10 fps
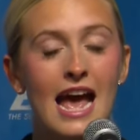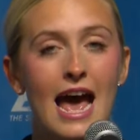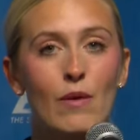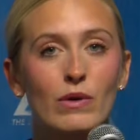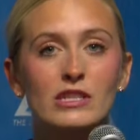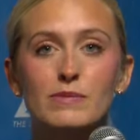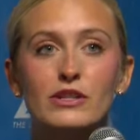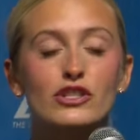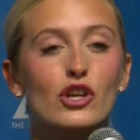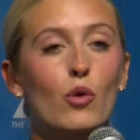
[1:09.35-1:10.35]
And what's been
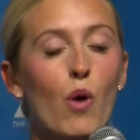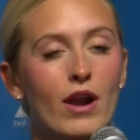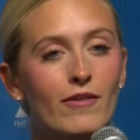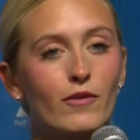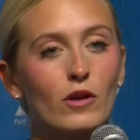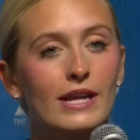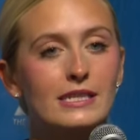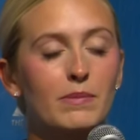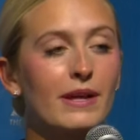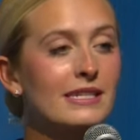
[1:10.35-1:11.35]
so wonderful is
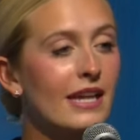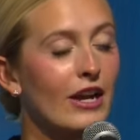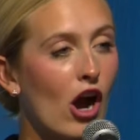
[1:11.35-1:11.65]
a place like